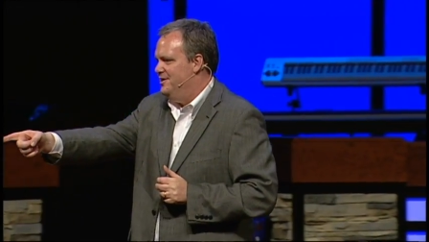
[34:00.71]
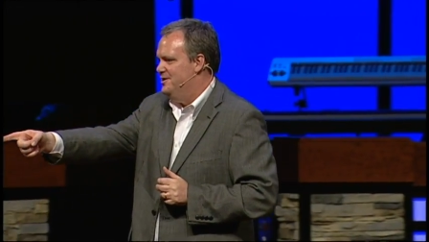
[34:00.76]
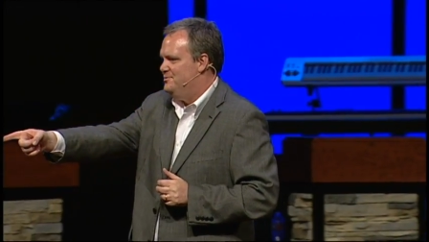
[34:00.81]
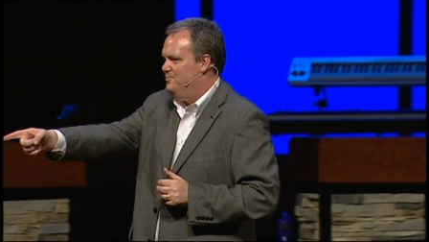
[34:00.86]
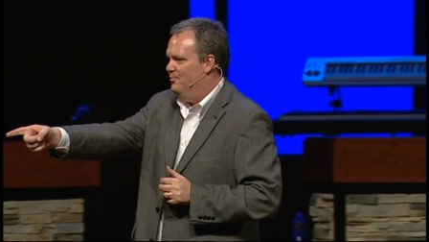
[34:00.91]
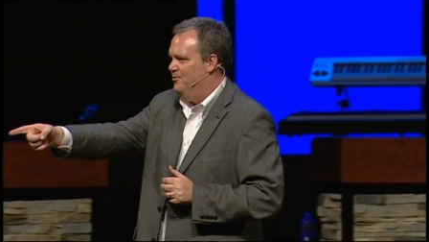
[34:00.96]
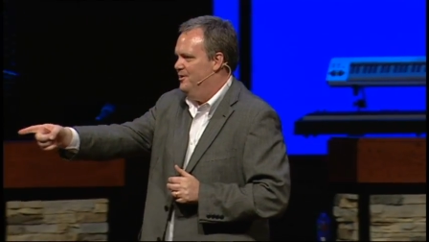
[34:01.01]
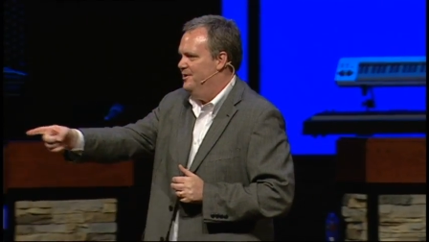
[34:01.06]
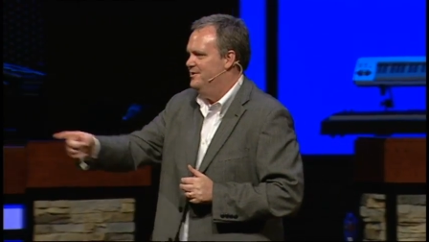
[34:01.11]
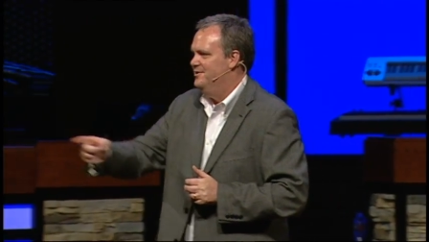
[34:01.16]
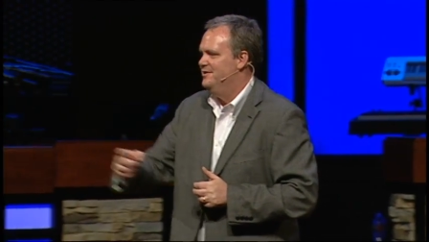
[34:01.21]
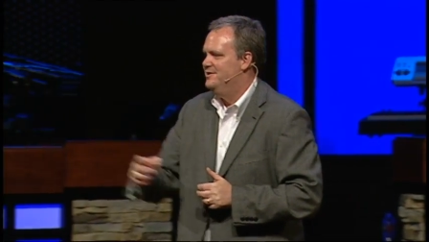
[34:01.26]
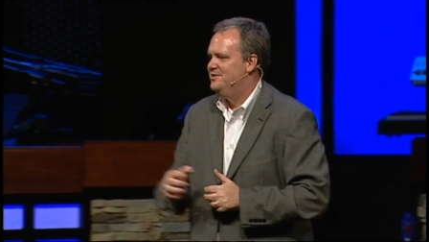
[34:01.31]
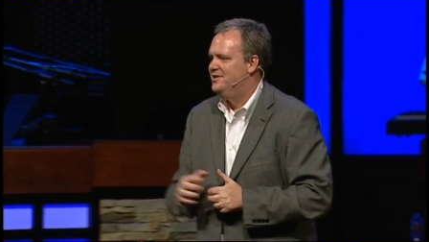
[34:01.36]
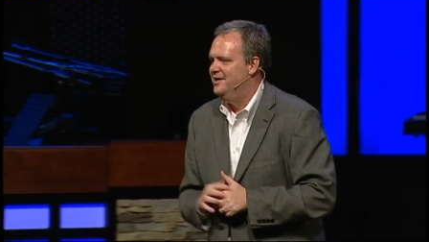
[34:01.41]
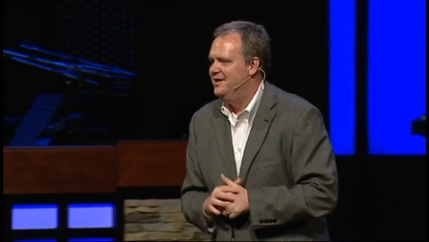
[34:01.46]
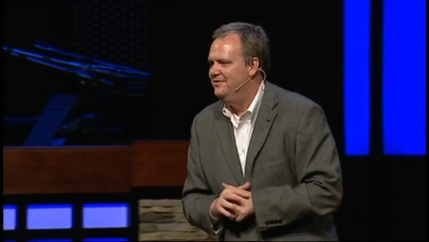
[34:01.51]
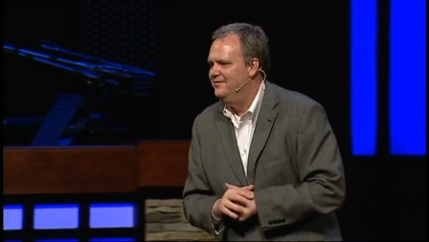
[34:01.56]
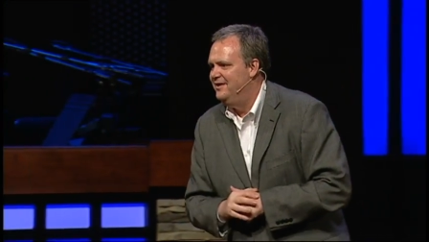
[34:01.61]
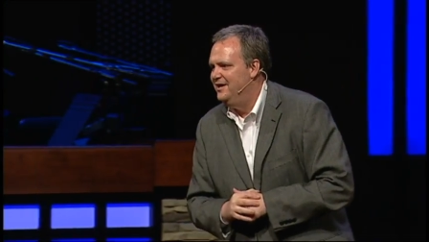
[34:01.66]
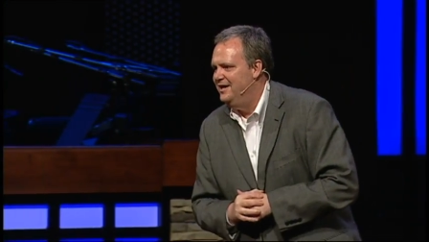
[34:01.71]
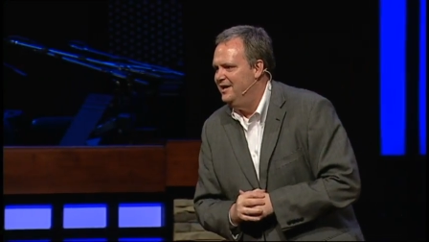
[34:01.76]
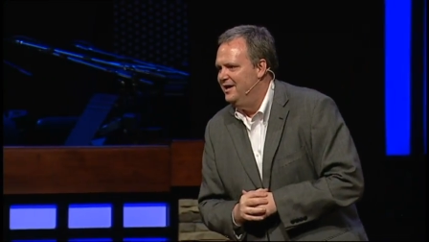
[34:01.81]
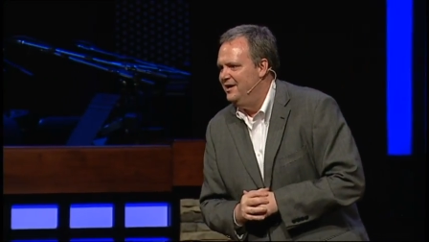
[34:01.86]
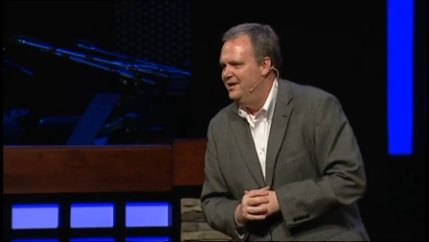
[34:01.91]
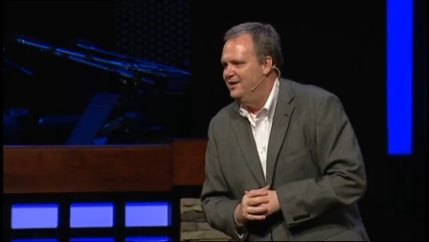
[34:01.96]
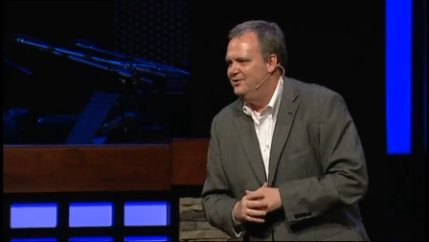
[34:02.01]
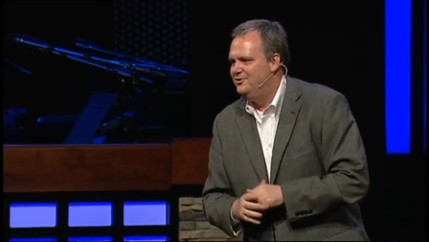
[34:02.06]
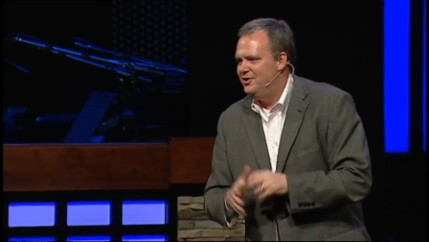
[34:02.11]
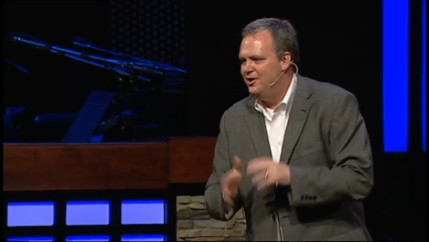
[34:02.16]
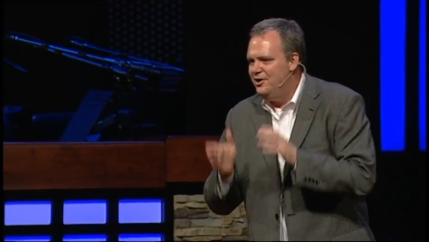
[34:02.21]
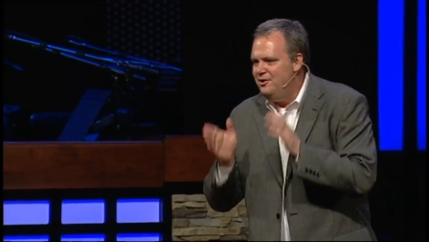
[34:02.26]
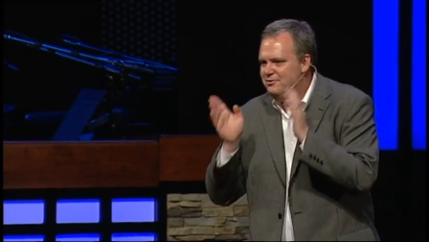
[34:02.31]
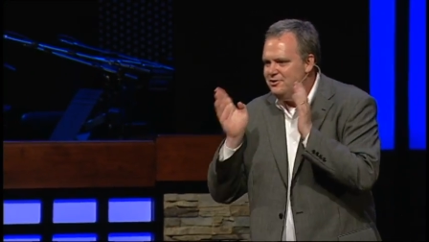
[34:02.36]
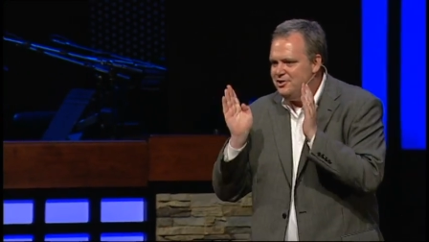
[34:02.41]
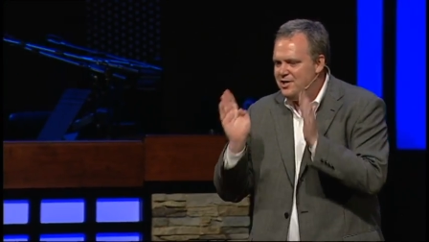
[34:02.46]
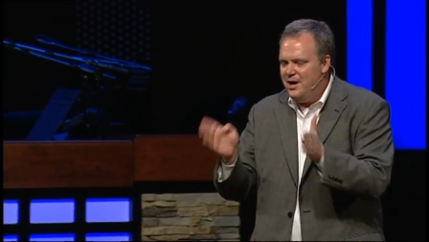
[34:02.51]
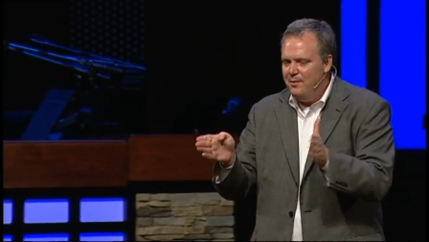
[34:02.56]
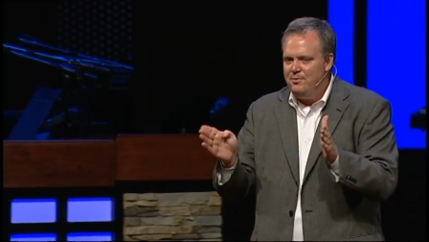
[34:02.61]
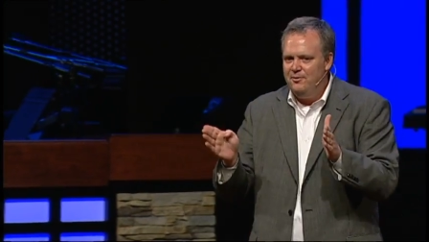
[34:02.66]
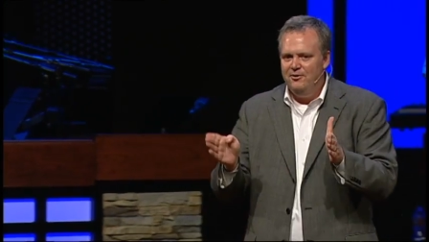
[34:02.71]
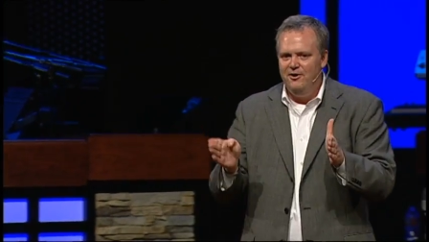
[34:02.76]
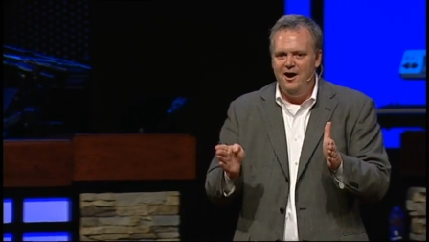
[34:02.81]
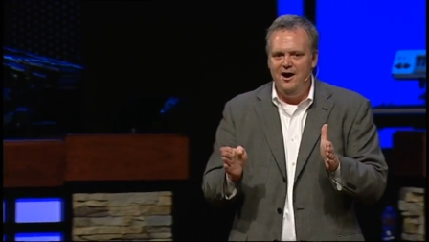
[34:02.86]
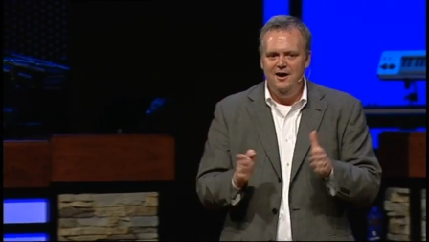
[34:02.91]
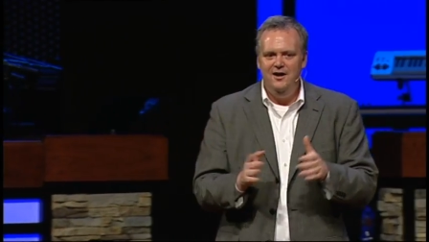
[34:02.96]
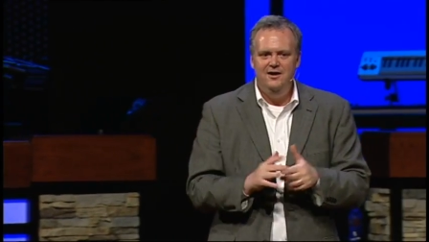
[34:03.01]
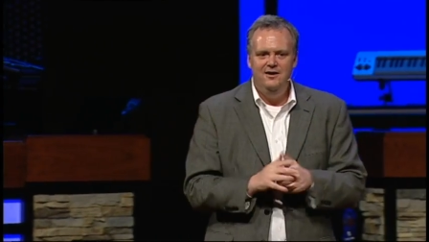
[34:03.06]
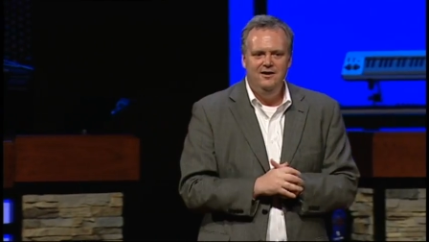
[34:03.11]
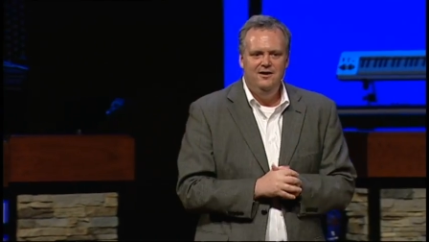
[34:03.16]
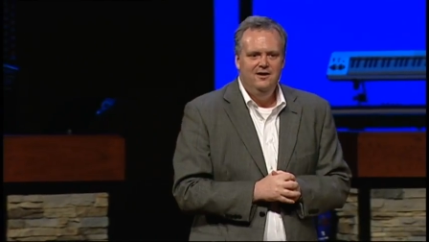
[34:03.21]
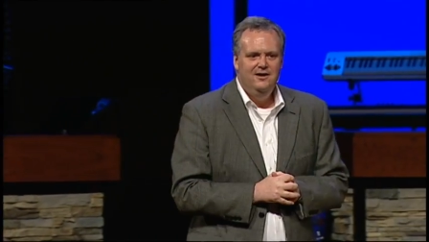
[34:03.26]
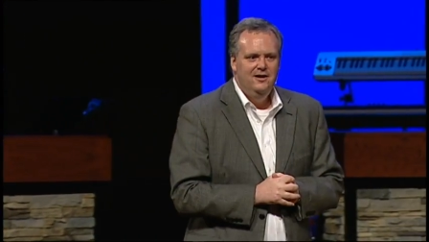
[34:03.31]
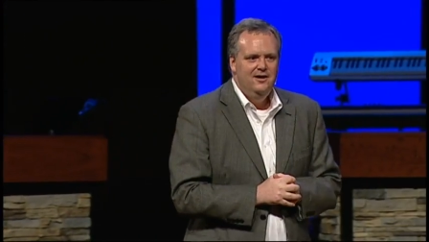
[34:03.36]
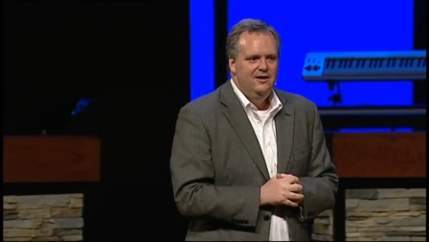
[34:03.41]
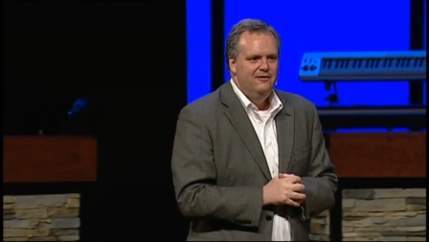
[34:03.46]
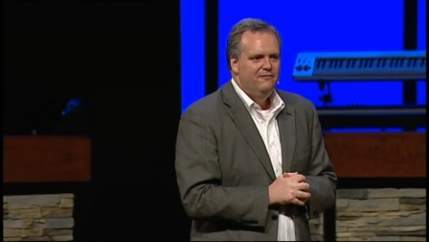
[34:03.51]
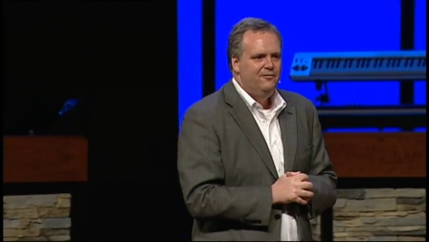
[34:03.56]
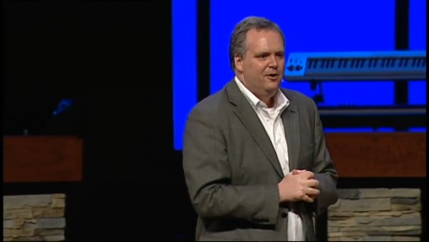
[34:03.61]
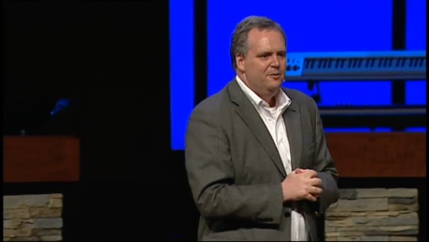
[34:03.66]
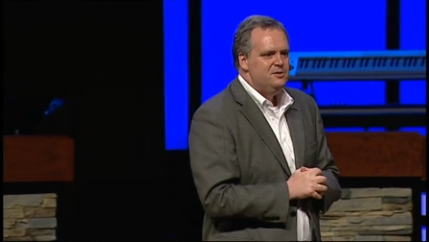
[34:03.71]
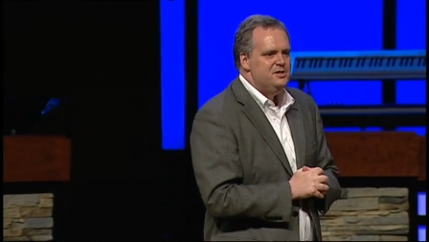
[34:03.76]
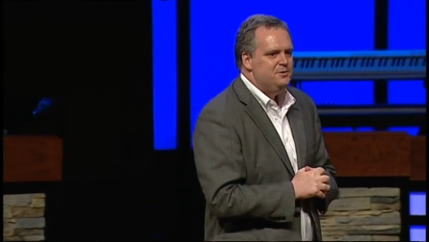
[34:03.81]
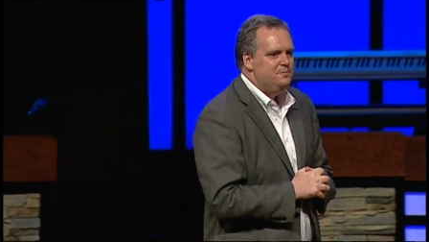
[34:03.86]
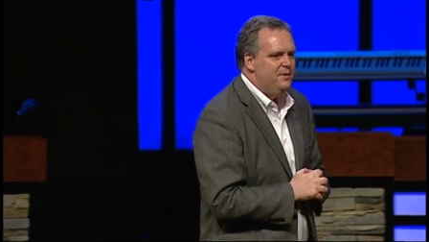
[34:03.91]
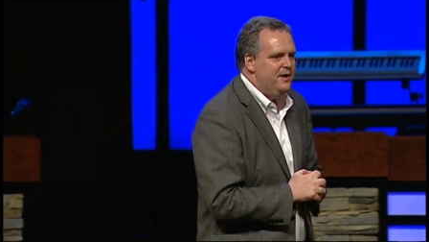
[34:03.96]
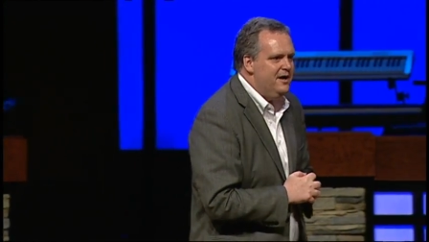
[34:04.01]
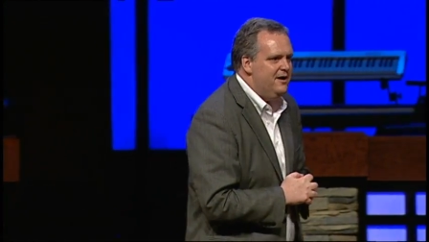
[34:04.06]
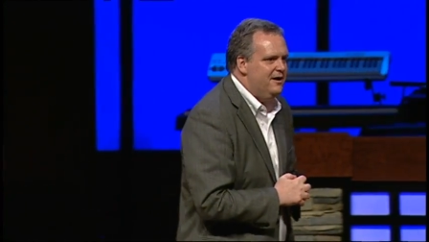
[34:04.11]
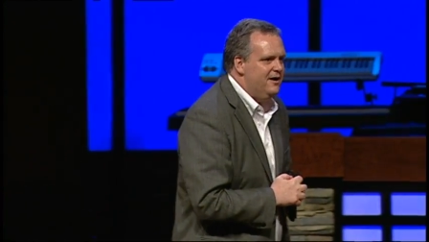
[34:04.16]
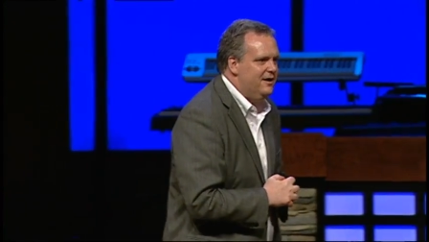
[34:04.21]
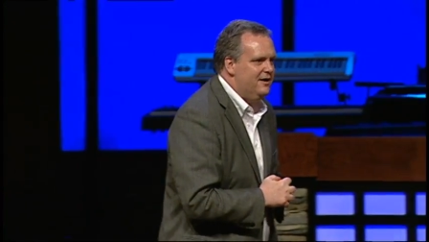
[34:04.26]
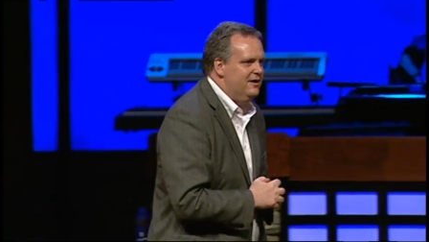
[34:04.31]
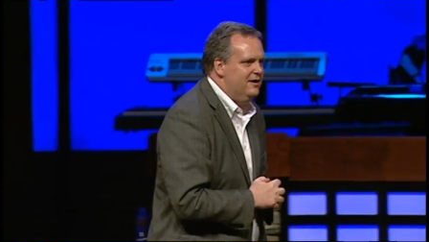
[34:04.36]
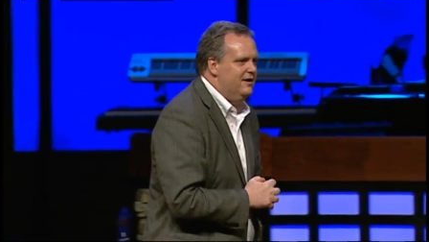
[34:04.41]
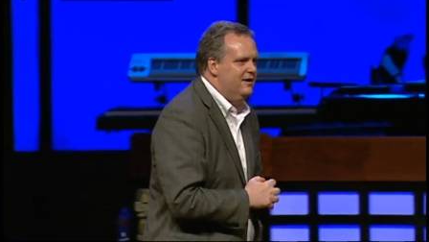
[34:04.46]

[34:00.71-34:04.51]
this morning, Steve. Truth separated from spirit